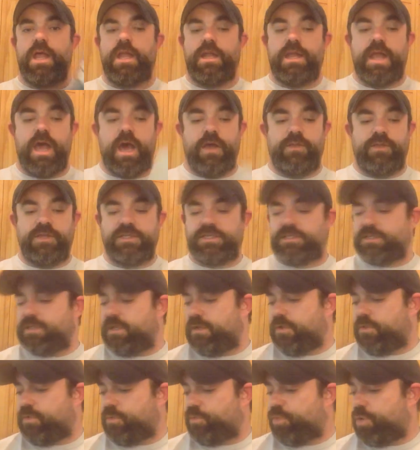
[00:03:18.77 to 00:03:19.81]
Now, this is
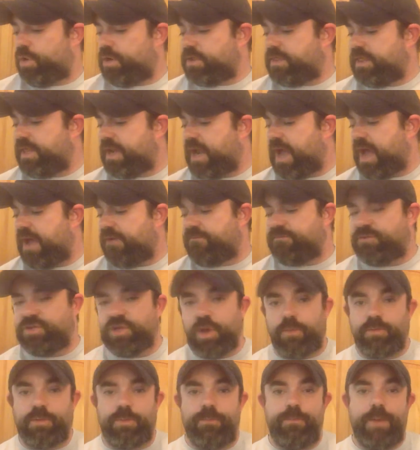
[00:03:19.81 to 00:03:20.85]
another book that I've
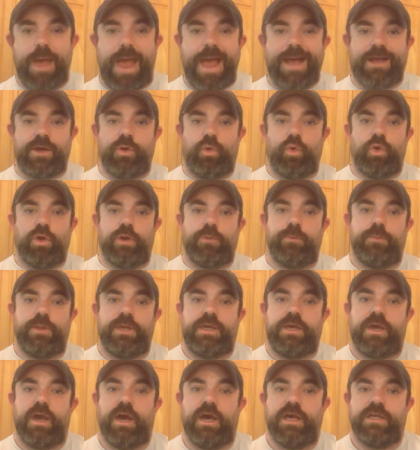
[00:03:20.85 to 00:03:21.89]
jumped back on
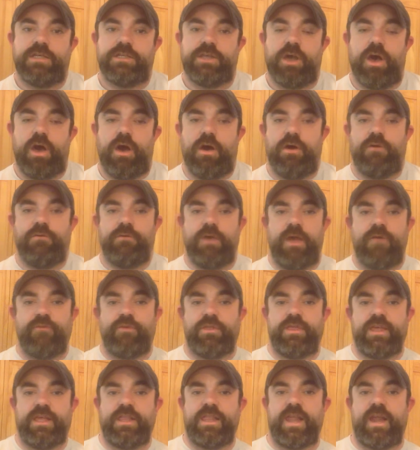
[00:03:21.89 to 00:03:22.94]
because of
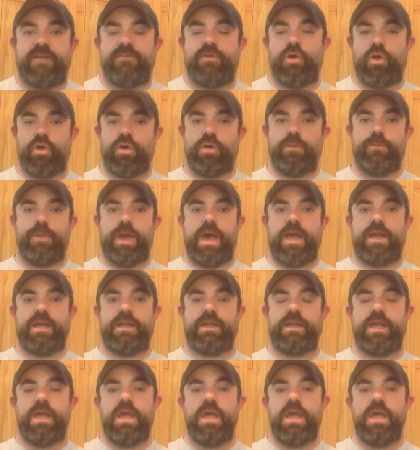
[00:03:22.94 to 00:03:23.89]
everything that I've heard about it.